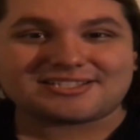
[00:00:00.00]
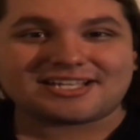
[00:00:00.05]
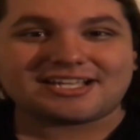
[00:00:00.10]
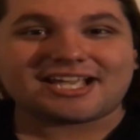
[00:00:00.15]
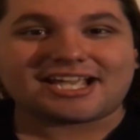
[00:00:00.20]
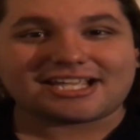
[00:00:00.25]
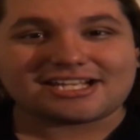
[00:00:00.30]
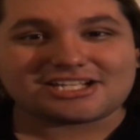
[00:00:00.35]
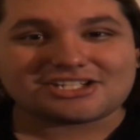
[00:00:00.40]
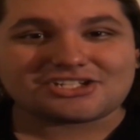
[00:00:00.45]

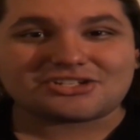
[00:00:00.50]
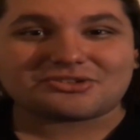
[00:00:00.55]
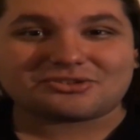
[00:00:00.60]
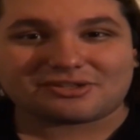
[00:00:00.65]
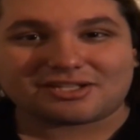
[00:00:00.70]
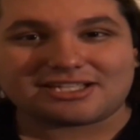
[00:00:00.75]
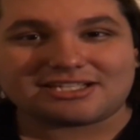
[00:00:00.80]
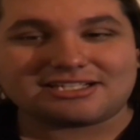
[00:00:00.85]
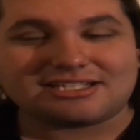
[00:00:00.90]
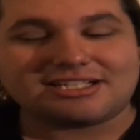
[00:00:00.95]
I
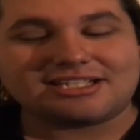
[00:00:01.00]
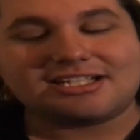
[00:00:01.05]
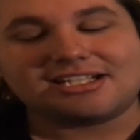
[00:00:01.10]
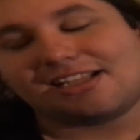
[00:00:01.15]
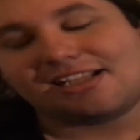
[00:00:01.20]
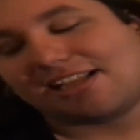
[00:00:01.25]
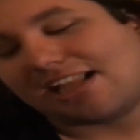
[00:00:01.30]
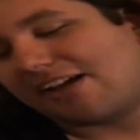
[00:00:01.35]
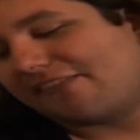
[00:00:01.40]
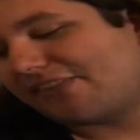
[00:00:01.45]

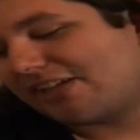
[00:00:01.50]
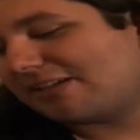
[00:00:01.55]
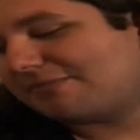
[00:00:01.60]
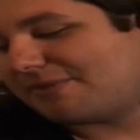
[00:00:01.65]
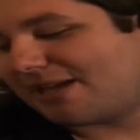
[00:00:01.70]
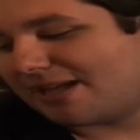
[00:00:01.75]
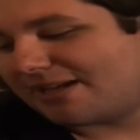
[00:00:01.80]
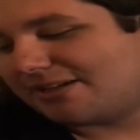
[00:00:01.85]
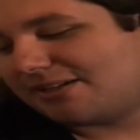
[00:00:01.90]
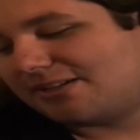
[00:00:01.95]

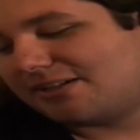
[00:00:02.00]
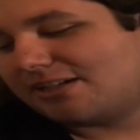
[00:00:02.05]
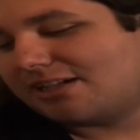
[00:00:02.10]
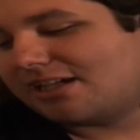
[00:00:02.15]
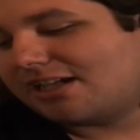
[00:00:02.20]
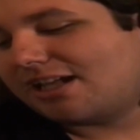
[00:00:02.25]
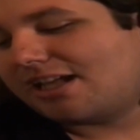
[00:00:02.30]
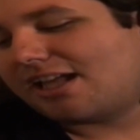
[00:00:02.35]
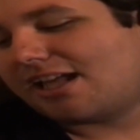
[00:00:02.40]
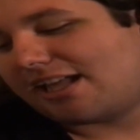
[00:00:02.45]

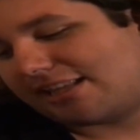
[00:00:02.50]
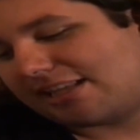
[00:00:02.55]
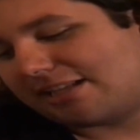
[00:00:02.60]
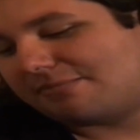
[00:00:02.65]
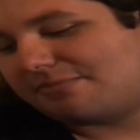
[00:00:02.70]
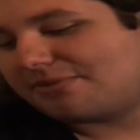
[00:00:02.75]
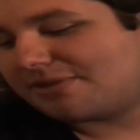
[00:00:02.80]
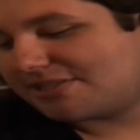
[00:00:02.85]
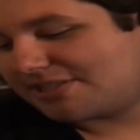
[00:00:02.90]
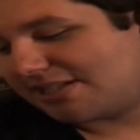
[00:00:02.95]
know that you have
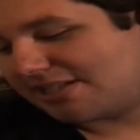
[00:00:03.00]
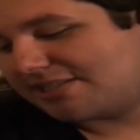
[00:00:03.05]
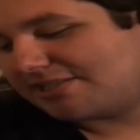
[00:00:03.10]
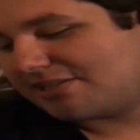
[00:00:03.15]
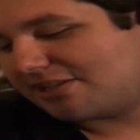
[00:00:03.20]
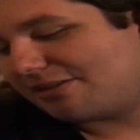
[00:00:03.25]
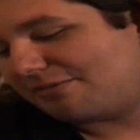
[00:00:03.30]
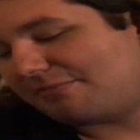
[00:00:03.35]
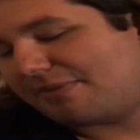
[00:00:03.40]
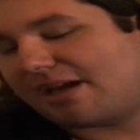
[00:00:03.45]
things going on.